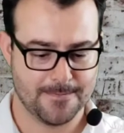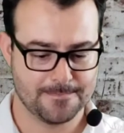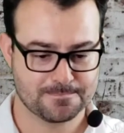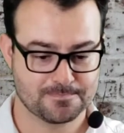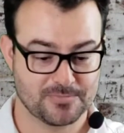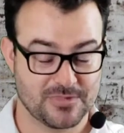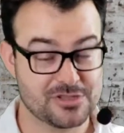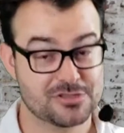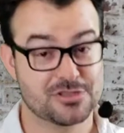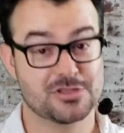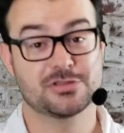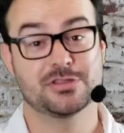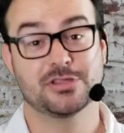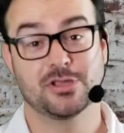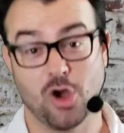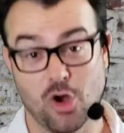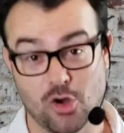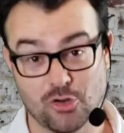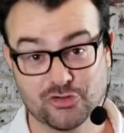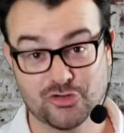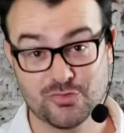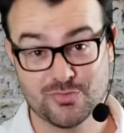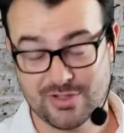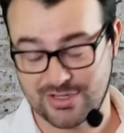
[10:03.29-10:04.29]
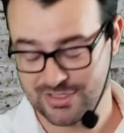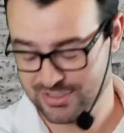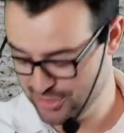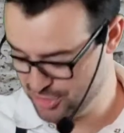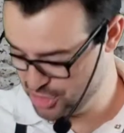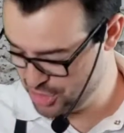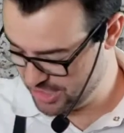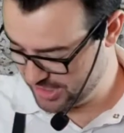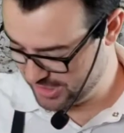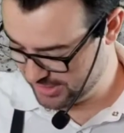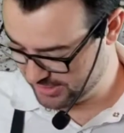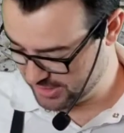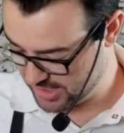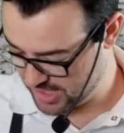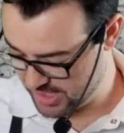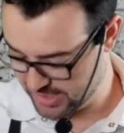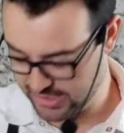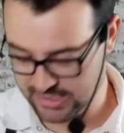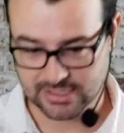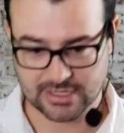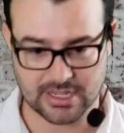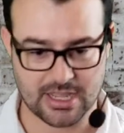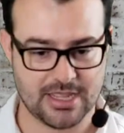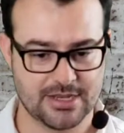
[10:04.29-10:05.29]
This is the ultimate gin and
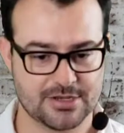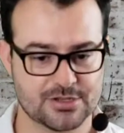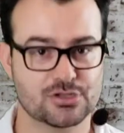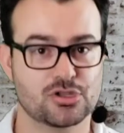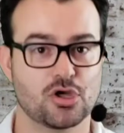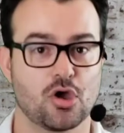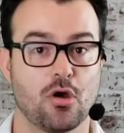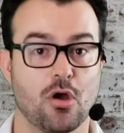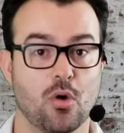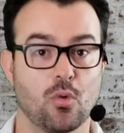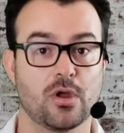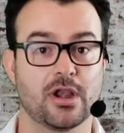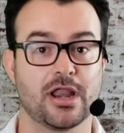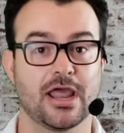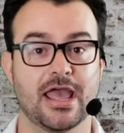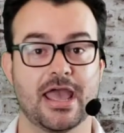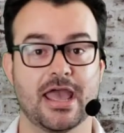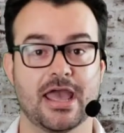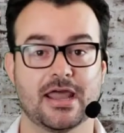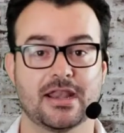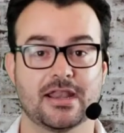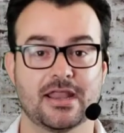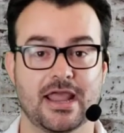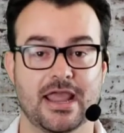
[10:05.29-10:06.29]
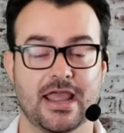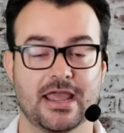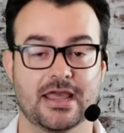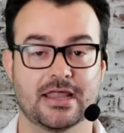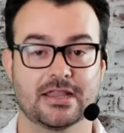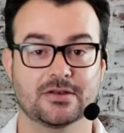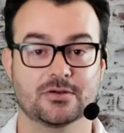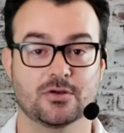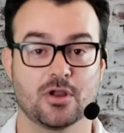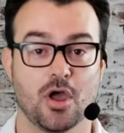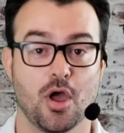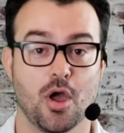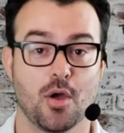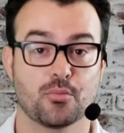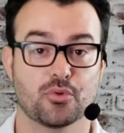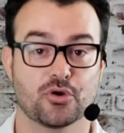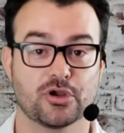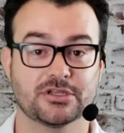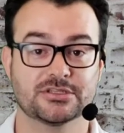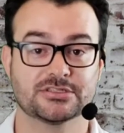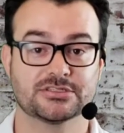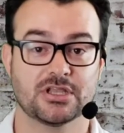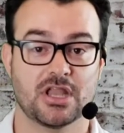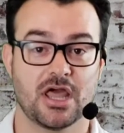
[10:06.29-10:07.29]
tonic, and so I went ahead and
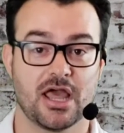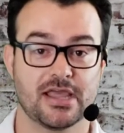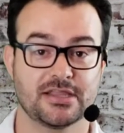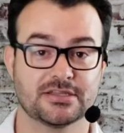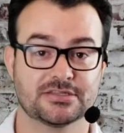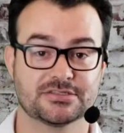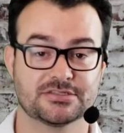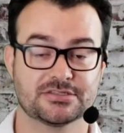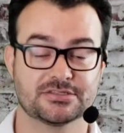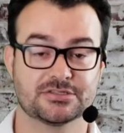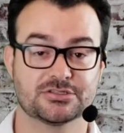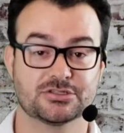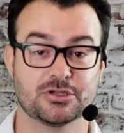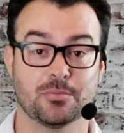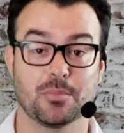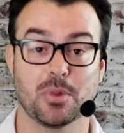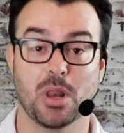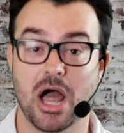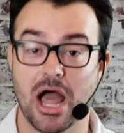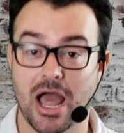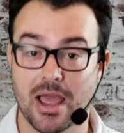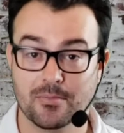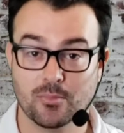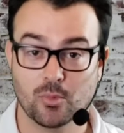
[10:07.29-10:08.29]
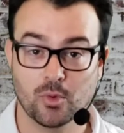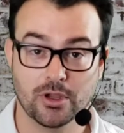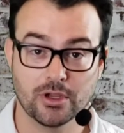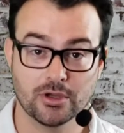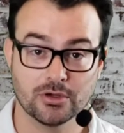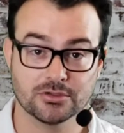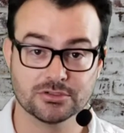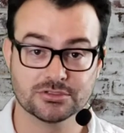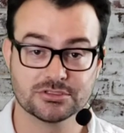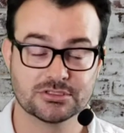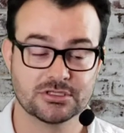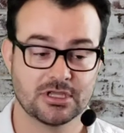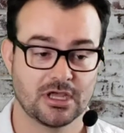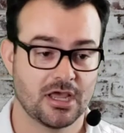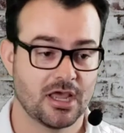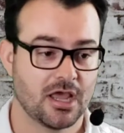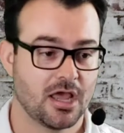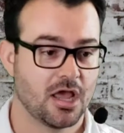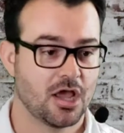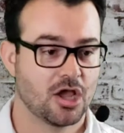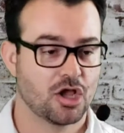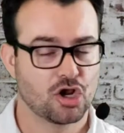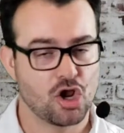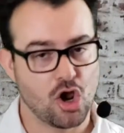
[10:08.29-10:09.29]
pre-sliced some lime wheels,
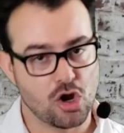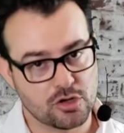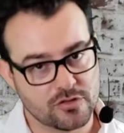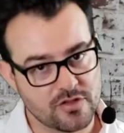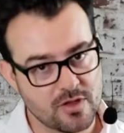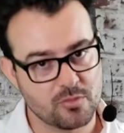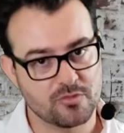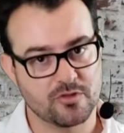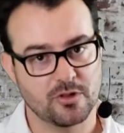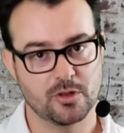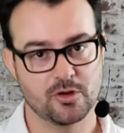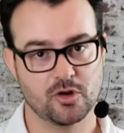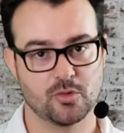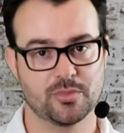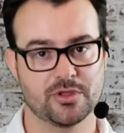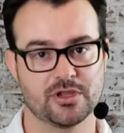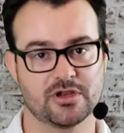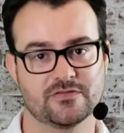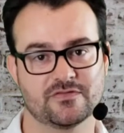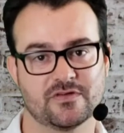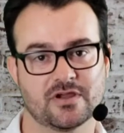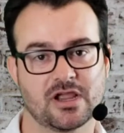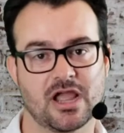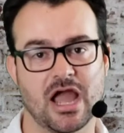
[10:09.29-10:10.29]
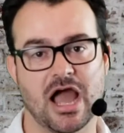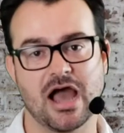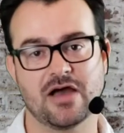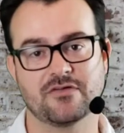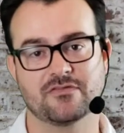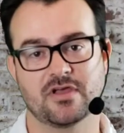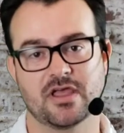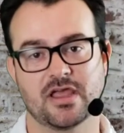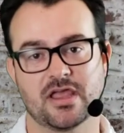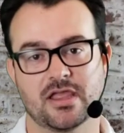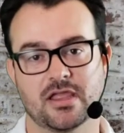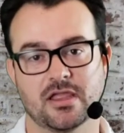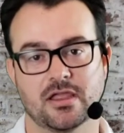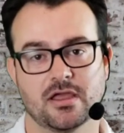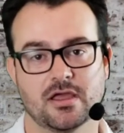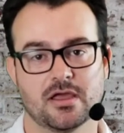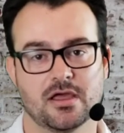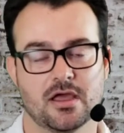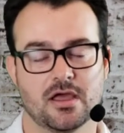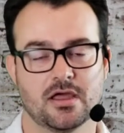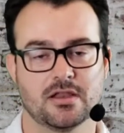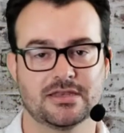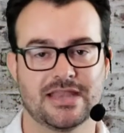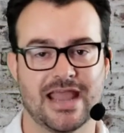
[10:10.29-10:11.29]
coated them with a little bit of agave
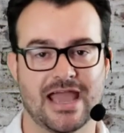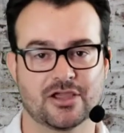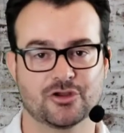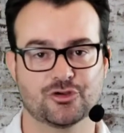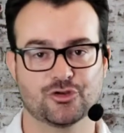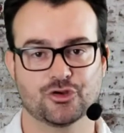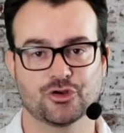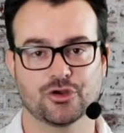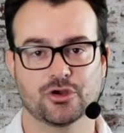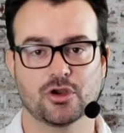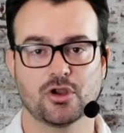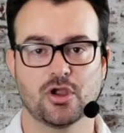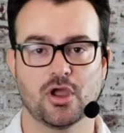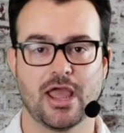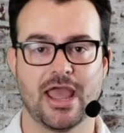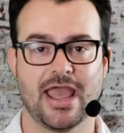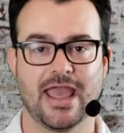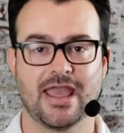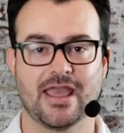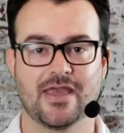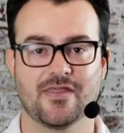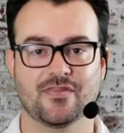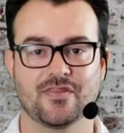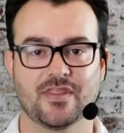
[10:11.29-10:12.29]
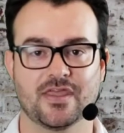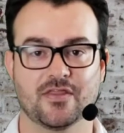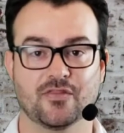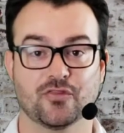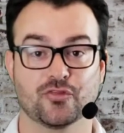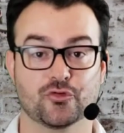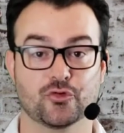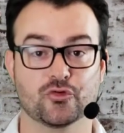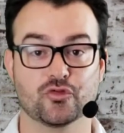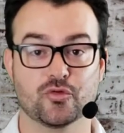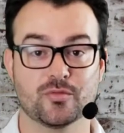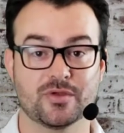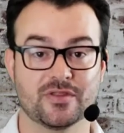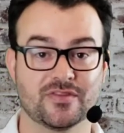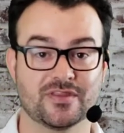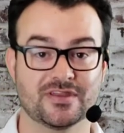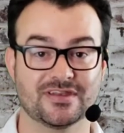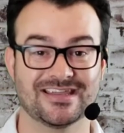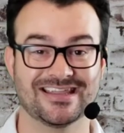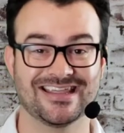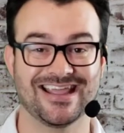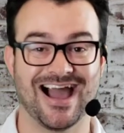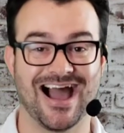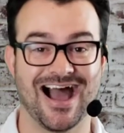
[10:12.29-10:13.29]
nectar, and then threw them in the
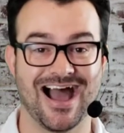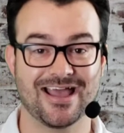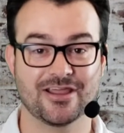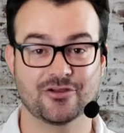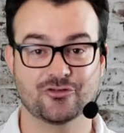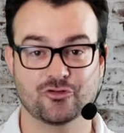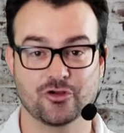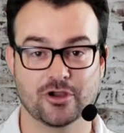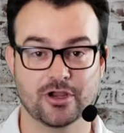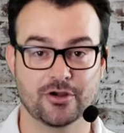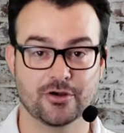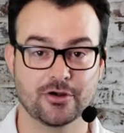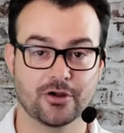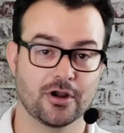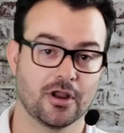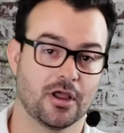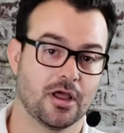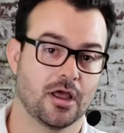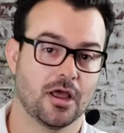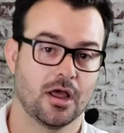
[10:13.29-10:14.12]
dehydrator